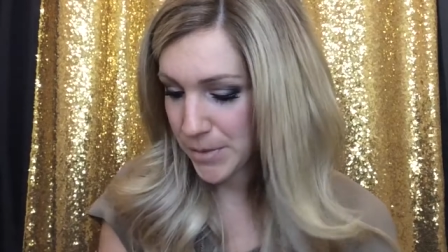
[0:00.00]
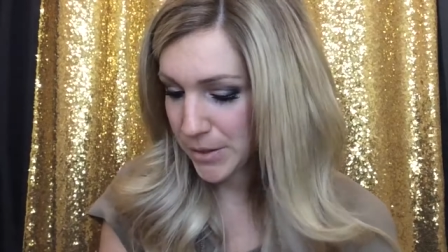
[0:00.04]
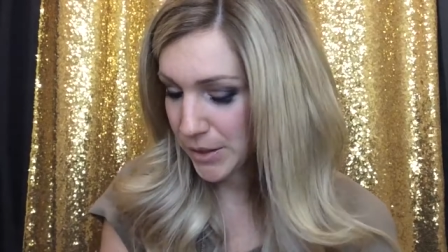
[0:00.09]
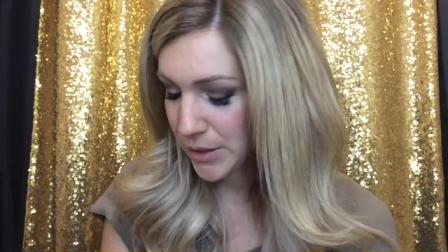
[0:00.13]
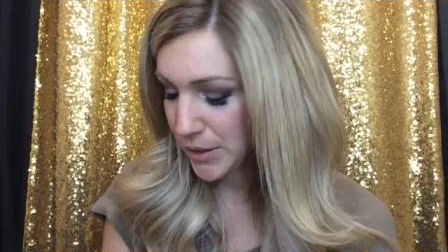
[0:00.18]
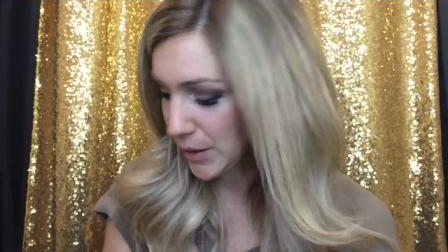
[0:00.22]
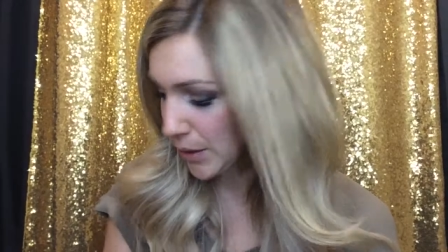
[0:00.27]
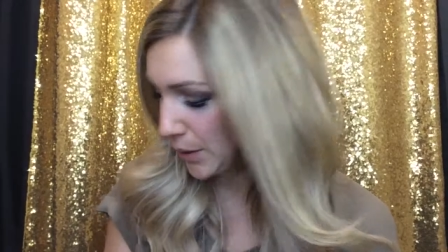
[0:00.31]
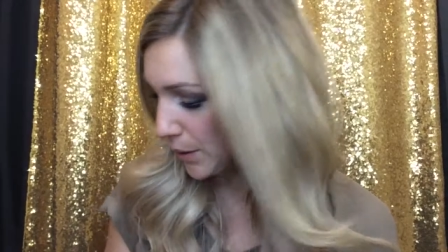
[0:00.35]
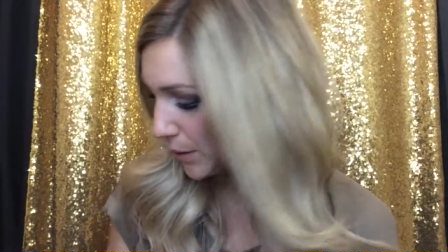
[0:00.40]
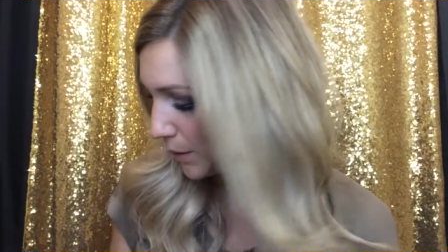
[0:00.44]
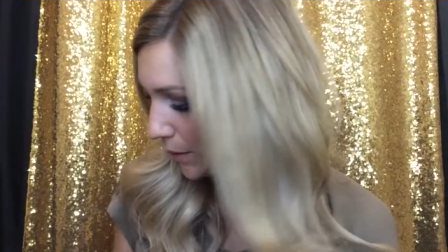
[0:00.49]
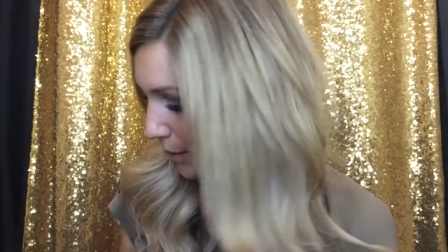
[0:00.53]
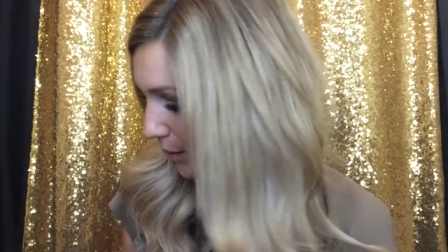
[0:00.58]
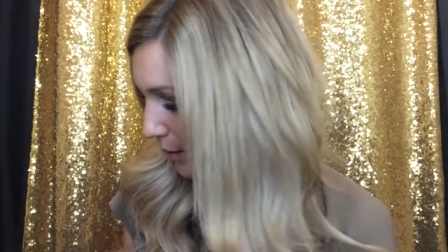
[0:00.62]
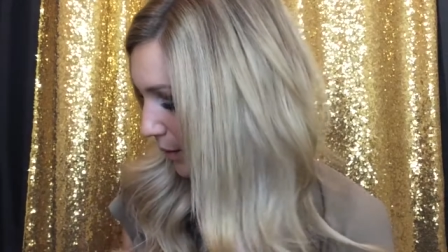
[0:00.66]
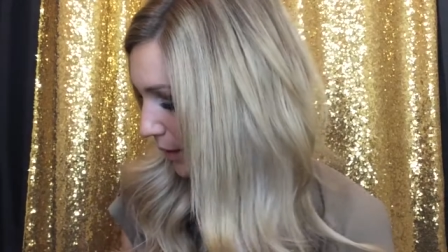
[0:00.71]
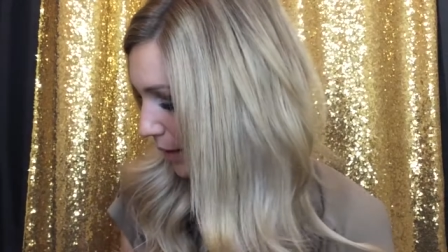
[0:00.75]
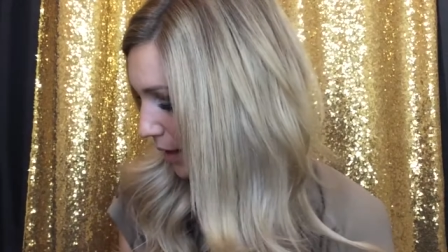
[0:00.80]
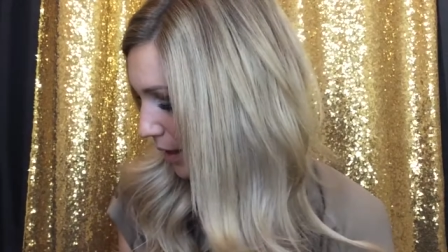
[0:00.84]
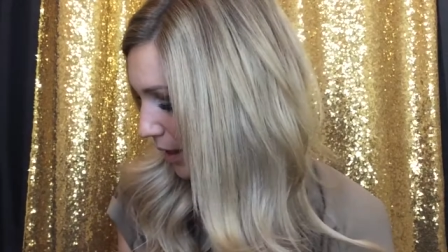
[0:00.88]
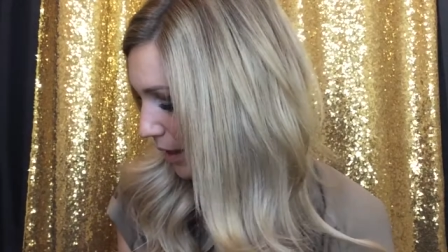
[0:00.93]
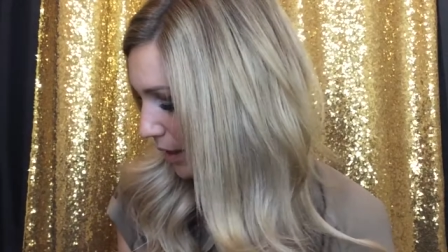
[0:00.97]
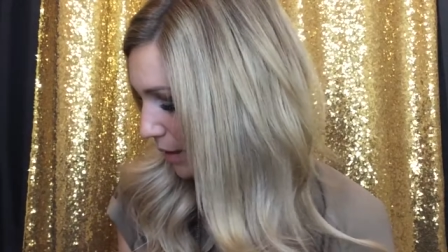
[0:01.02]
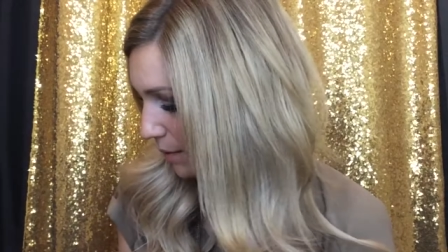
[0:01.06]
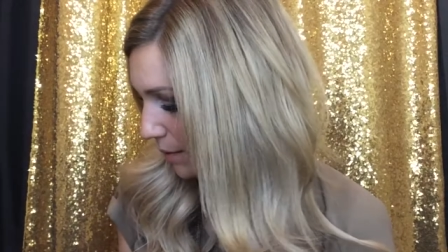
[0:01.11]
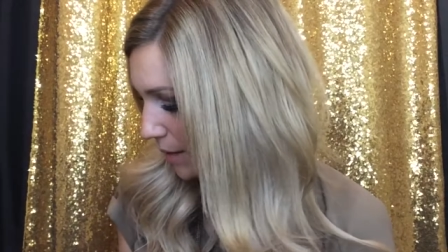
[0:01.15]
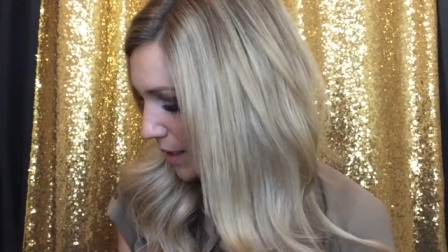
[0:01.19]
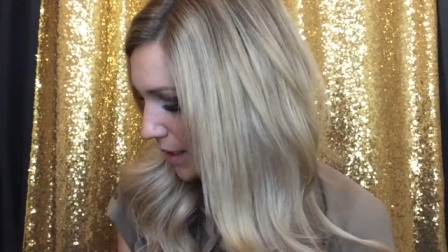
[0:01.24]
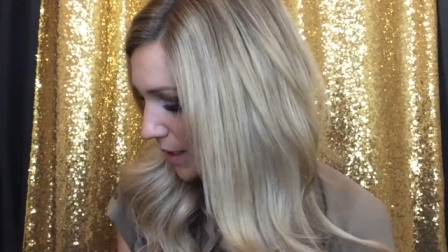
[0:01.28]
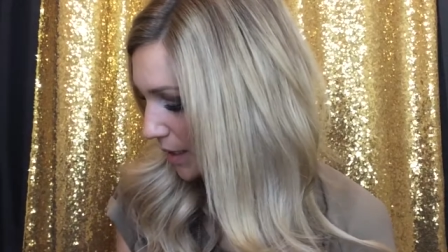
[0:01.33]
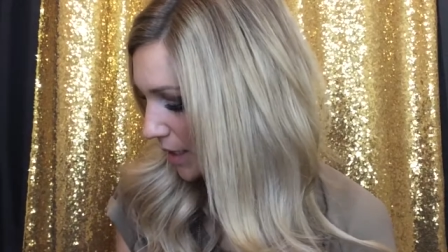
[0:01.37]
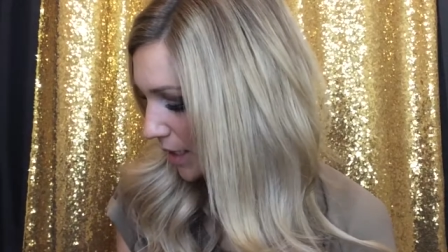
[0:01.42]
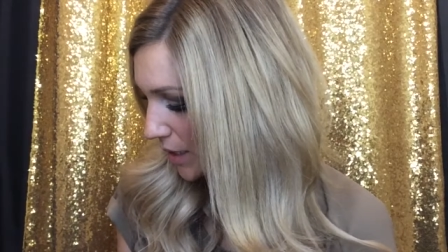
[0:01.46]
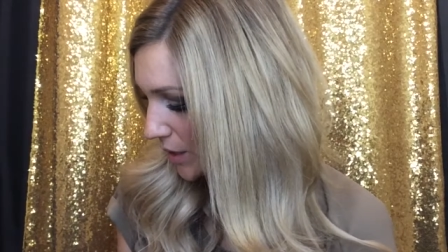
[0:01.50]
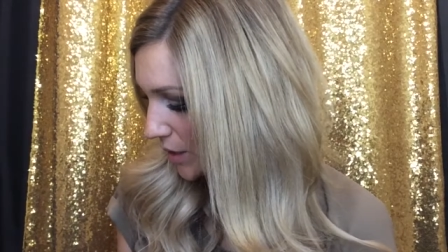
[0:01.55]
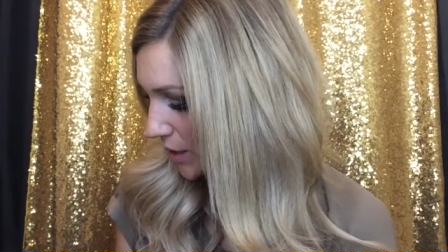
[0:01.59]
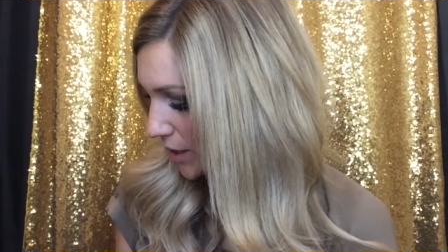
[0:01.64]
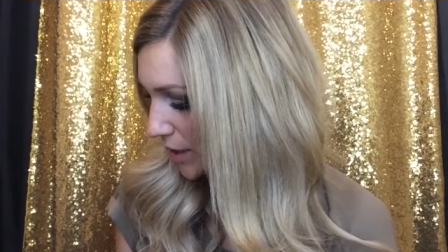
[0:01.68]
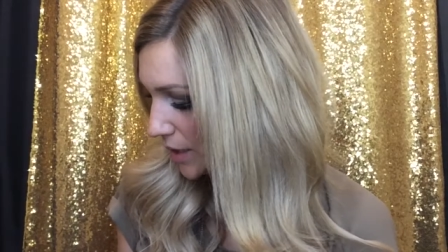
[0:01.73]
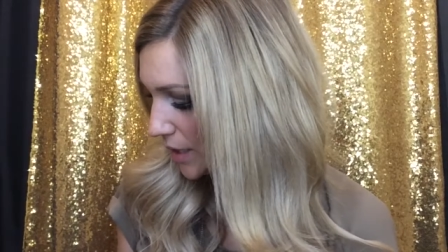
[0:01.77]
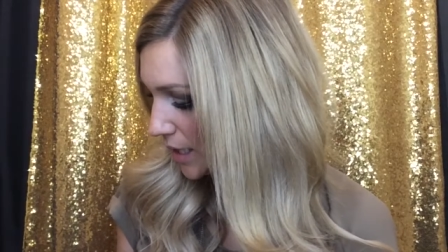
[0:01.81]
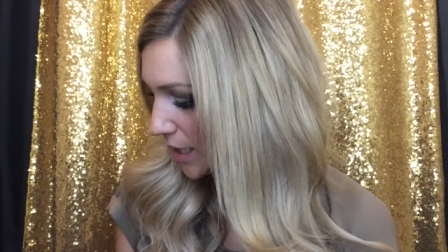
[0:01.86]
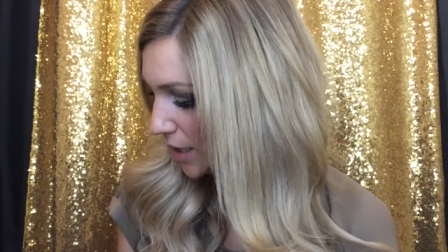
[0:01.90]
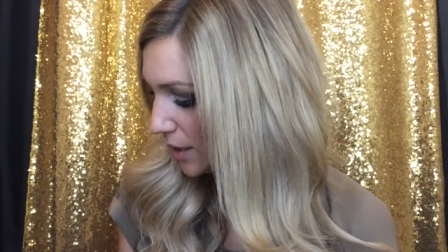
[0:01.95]
So anyways, I
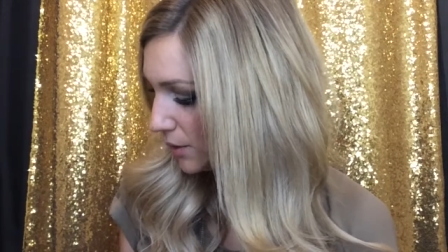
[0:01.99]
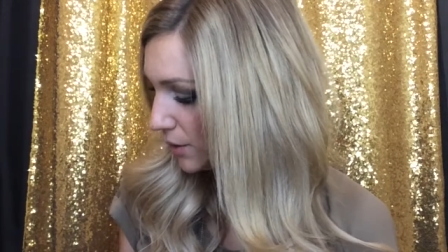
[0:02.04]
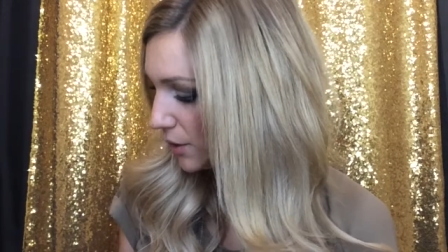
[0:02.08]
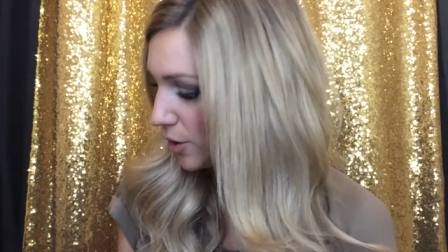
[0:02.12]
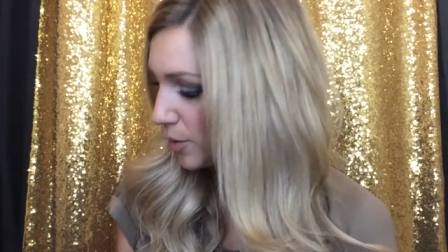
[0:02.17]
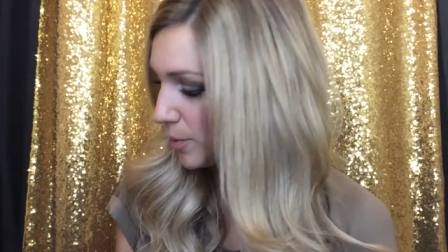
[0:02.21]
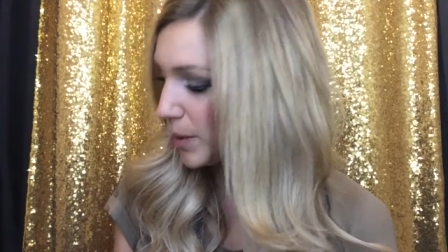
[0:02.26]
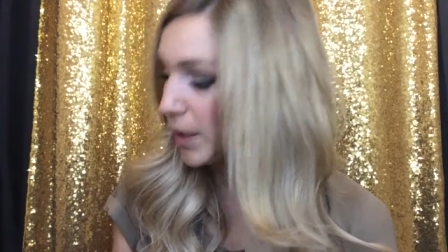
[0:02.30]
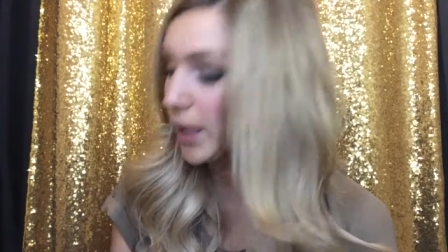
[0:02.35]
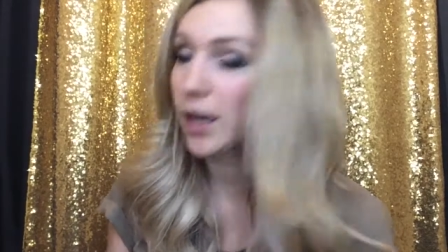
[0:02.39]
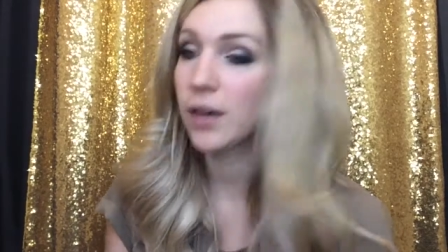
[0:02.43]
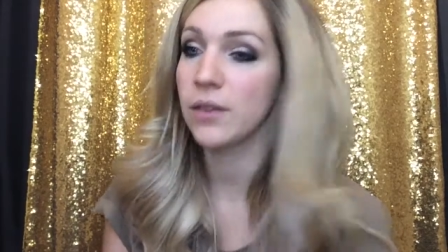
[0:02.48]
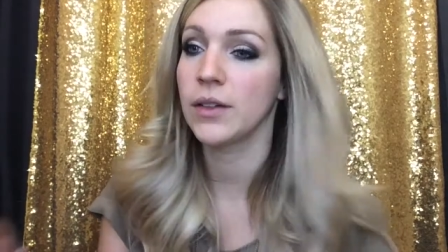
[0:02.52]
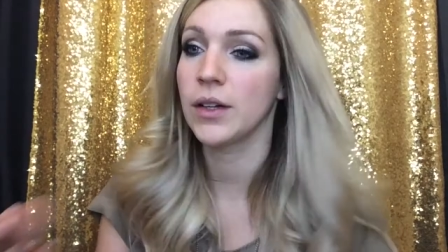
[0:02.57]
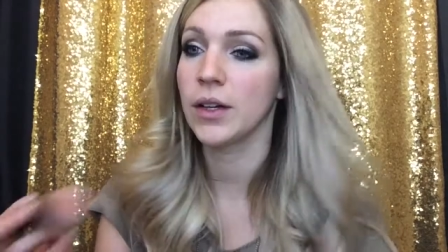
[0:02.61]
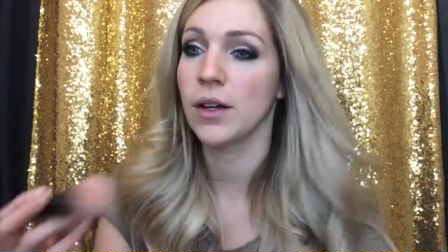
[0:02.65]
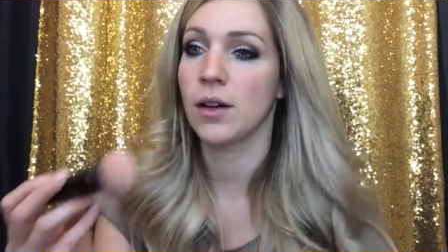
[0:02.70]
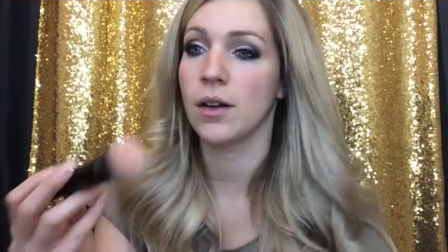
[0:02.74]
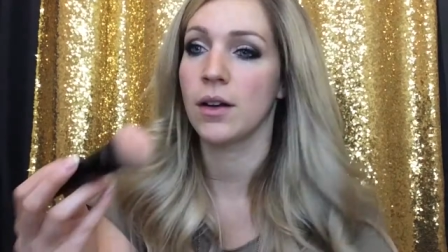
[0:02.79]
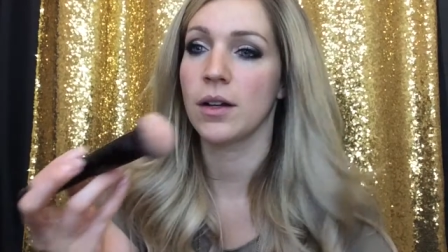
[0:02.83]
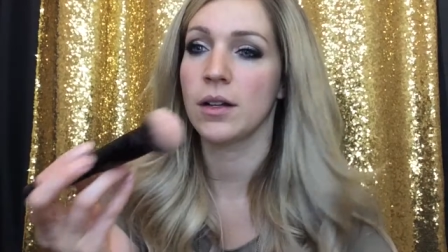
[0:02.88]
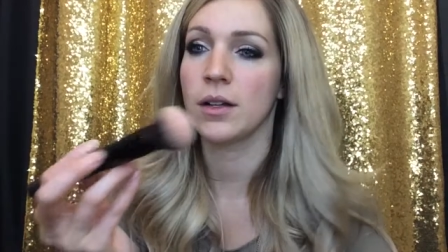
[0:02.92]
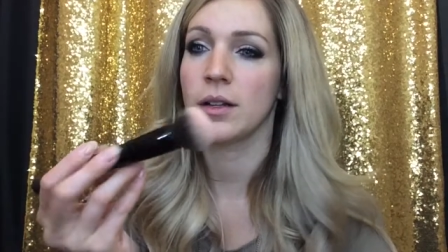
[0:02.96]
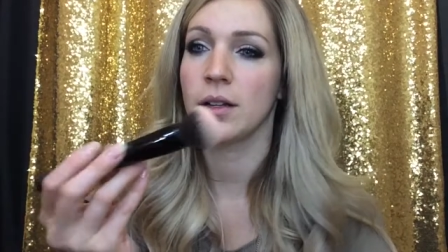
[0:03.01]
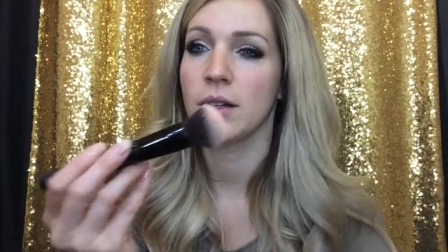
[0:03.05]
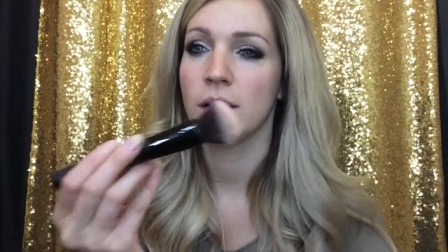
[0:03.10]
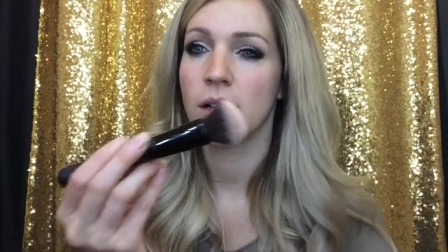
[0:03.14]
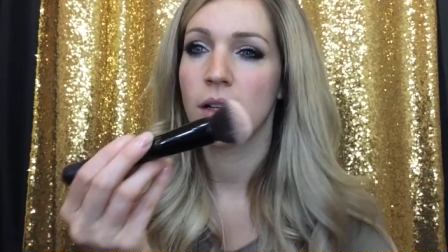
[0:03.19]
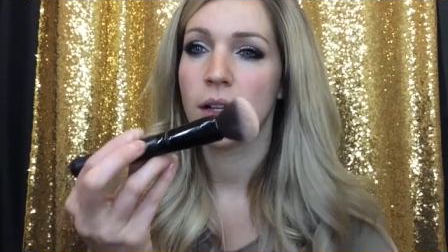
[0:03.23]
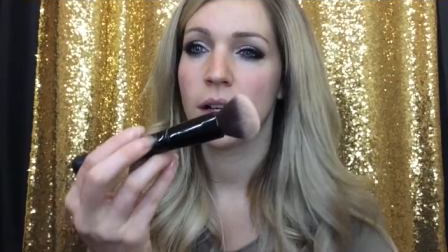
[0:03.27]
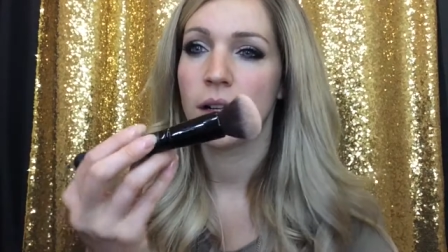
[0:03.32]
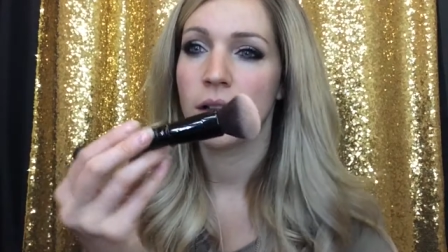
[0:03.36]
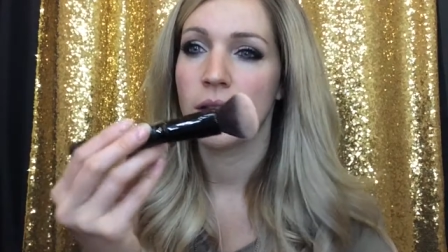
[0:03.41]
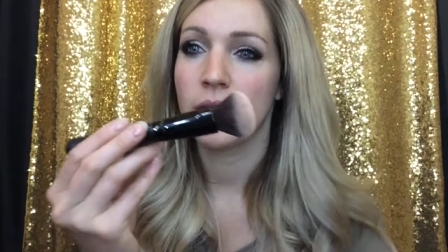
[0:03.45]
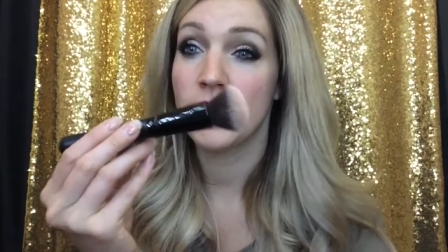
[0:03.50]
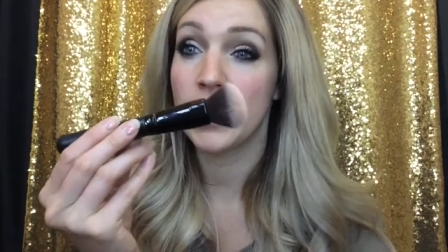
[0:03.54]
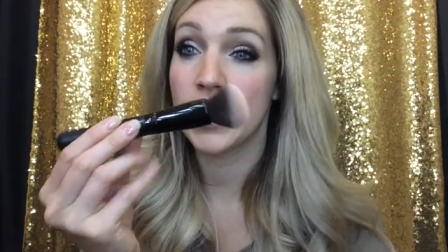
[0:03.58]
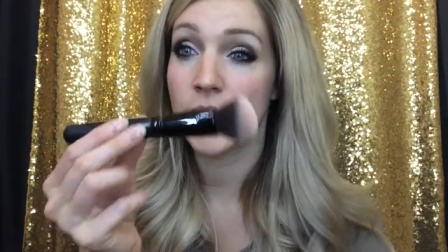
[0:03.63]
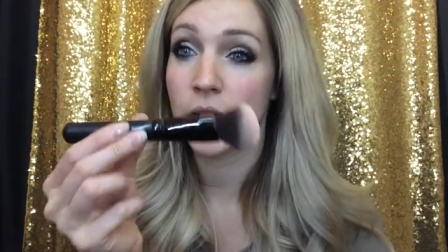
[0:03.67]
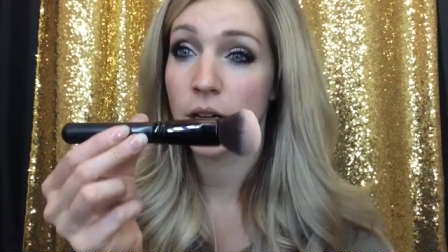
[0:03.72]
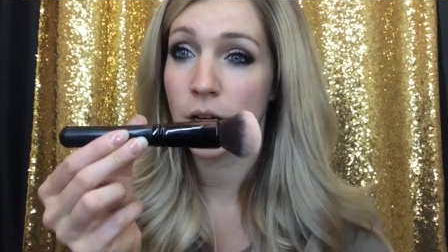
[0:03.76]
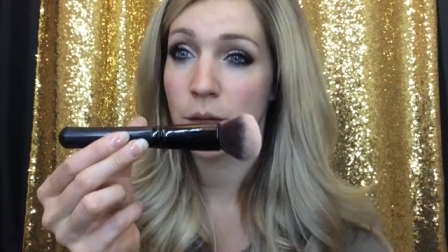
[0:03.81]
just take a little bit of it on their